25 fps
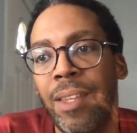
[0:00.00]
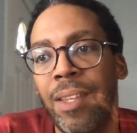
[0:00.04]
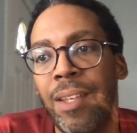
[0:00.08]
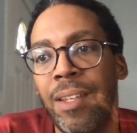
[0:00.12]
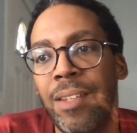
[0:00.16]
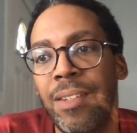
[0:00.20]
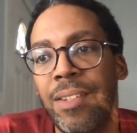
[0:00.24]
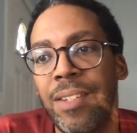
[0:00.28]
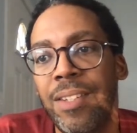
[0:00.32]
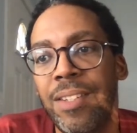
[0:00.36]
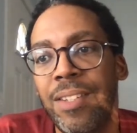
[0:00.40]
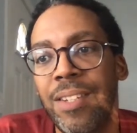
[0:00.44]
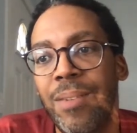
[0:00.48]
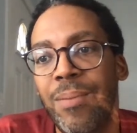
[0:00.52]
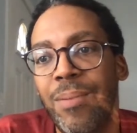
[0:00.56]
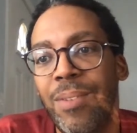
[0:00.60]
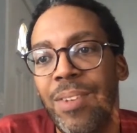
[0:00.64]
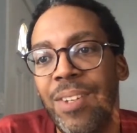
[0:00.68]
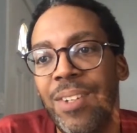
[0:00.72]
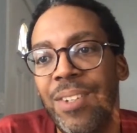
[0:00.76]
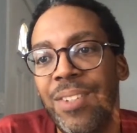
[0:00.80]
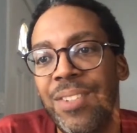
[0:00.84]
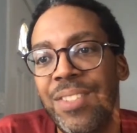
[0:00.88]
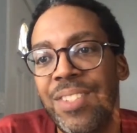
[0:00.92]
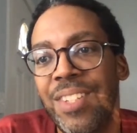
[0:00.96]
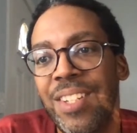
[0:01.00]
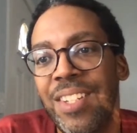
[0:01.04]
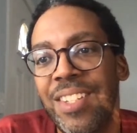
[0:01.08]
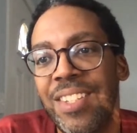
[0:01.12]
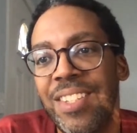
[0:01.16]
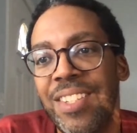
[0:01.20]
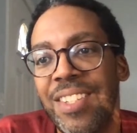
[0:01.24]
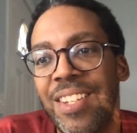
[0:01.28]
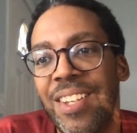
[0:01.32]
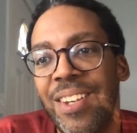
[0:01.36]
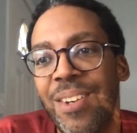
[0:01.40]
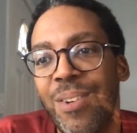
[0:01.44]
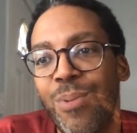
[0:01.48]
Because I'm allergic to the
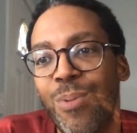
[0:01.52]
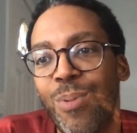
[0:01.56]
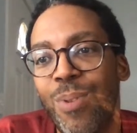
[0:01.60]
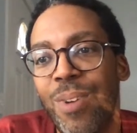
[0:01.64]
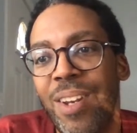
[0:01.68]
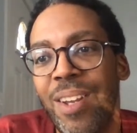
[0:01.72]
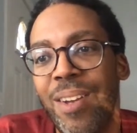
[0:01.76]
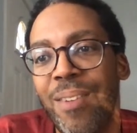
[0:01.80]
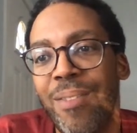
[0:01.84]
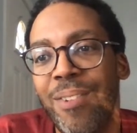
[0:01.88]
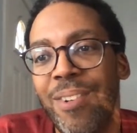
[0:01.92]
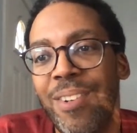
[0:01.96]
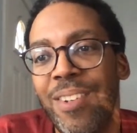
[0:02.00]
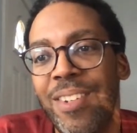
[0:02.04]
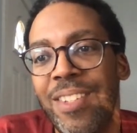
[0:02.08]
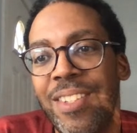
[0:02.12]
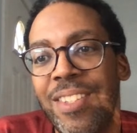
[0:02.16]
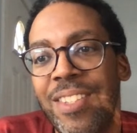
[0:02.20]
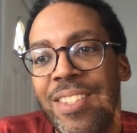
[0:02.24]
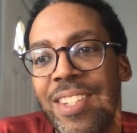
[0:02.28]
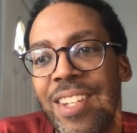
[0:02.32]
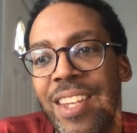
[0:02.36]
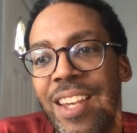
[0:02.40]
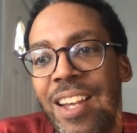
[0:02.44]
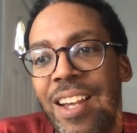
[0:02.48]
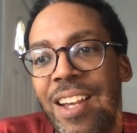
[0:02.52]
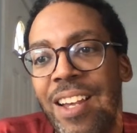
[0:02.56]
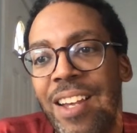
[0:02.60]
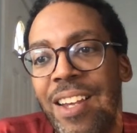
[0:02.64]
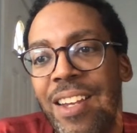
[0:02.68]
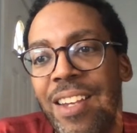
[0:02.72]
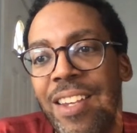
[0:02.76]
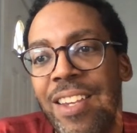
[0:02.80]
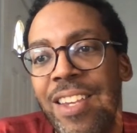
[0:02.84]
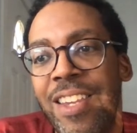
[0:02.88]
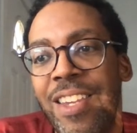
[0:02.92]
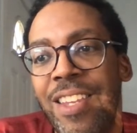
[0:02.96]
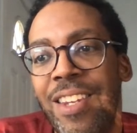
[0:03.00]
stuff, whatever is
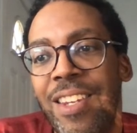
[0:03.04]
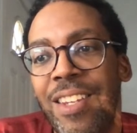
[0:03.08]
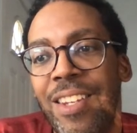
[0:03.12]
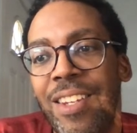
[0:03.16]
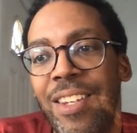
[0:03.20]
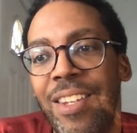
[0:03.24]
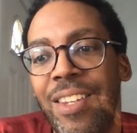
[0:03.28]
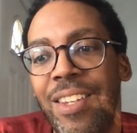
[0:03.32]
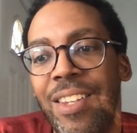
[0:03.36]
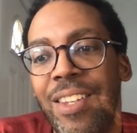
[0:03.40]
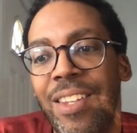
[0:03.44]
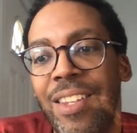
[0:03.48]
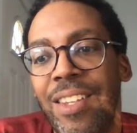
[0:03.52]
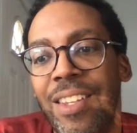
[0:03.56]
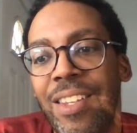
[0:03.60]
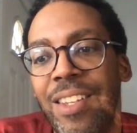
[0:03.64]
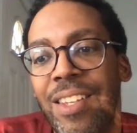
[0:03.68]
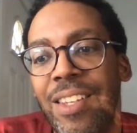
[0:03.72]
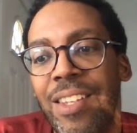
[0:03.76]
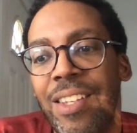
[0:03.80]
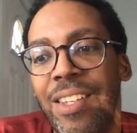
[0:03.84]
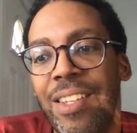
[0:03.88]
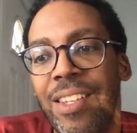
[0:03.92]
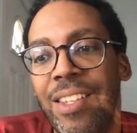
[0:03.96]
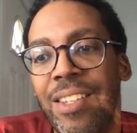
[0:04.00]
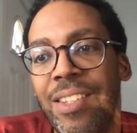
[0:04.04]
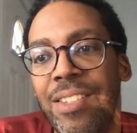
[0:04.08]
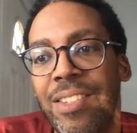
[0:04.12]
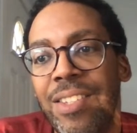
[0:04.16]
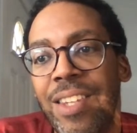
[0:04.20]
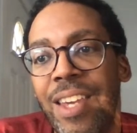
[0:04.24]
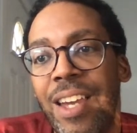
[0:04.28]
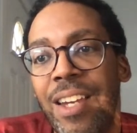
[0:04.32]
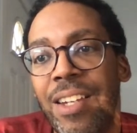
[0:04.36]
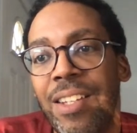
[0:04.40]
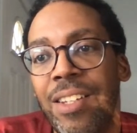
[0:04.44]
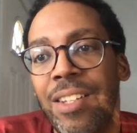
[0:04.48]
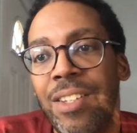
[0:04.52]
in it.
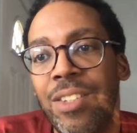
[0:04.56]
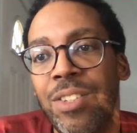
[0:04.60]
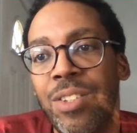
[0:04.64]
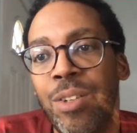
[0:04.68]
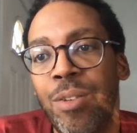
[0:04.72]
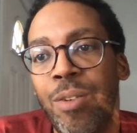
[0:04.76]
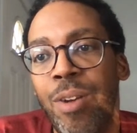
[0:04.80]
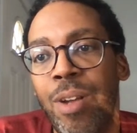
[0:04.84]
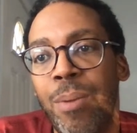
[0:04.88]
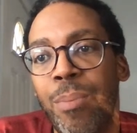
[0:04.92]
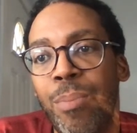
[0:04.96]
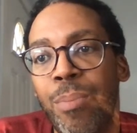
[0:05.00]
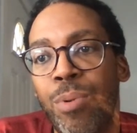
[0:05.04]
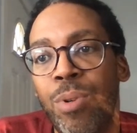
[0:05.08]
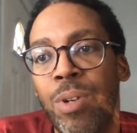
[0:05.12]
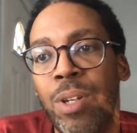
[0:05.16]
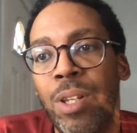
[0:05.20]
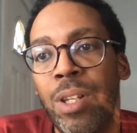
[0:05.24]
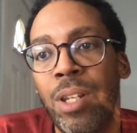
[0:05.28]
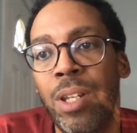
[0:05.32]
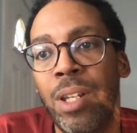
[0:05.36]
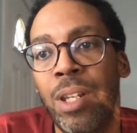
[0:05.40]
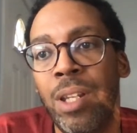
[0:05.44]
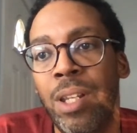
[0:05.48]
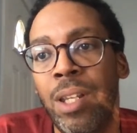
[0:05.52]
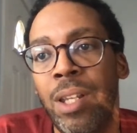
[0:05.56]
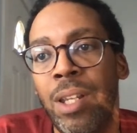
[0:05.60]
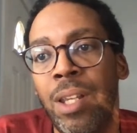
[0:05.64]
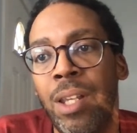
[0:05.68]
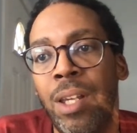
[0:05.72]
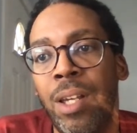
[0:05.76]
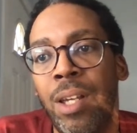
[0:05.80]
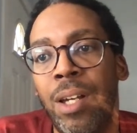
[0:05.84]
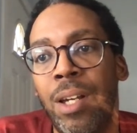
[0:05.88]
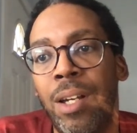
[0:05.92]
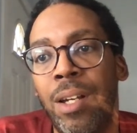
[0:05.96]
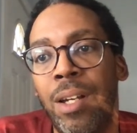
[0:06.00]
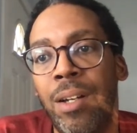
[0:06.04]
Exactly, that's a great point.
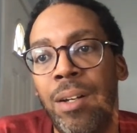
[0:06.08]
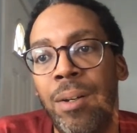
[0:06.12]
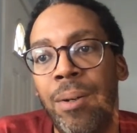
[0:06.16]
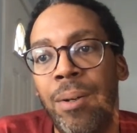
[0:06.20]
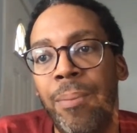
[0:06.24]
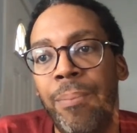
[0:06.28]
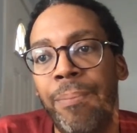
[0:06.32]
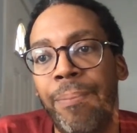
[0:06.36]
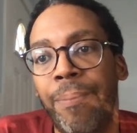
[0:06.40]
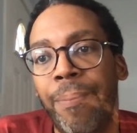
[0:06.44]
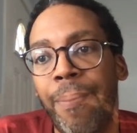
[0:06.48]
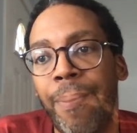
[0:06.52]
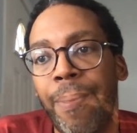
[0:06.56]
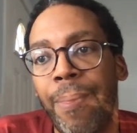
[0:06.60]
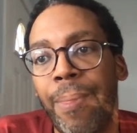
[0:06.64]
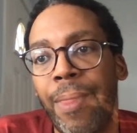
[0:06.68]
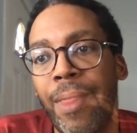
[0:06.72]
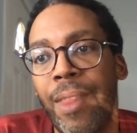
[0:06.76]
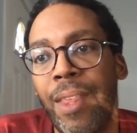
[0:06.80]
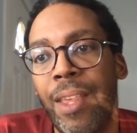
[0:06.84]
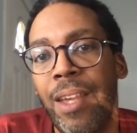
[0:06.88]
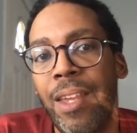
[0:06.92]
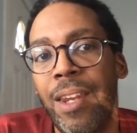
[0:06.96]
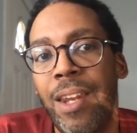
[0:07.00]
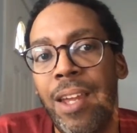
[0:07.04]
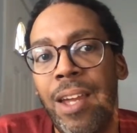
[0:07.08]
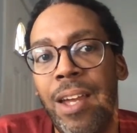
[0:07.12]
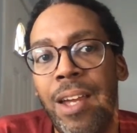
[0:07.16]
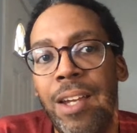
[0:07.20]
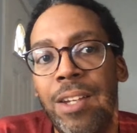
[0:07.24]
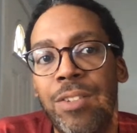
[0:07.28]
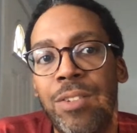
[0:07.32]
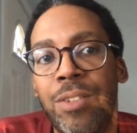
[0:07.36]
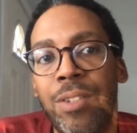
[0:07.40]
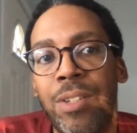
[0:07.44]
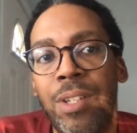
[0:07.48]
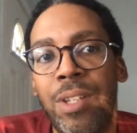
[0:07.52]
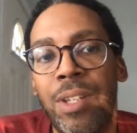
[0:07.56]
Um, and I
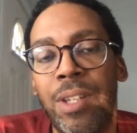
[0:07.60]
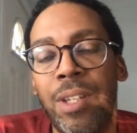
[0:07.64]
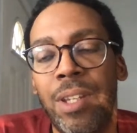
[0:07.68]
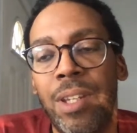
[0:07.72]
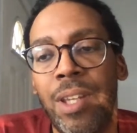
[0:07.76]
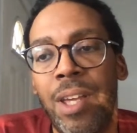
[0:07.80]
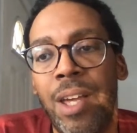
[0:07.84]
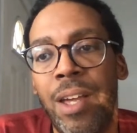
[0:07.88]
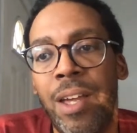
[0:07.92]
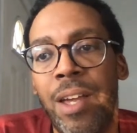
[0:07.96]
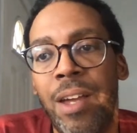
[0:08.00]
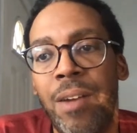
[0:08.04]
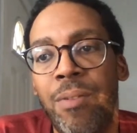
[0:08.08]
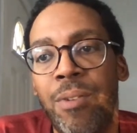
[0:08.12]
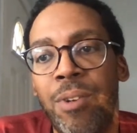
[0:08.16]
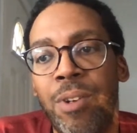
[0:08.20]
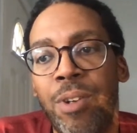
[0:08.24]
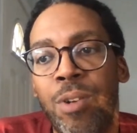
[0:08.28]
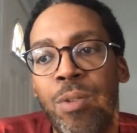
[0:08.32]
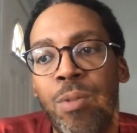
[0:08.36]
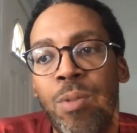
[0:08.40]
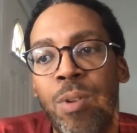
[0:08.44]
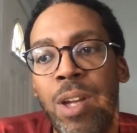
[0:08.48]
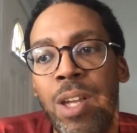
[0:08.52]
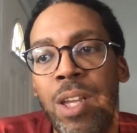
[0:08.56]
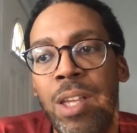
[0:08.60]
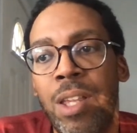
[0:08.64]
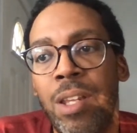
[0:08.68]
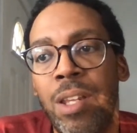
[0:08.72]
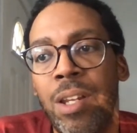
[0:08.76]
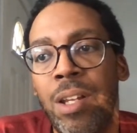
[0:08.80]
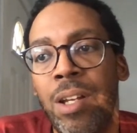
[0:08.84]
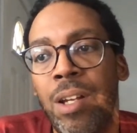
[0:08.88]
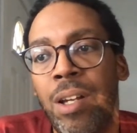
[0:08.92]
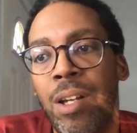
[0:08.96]
have a great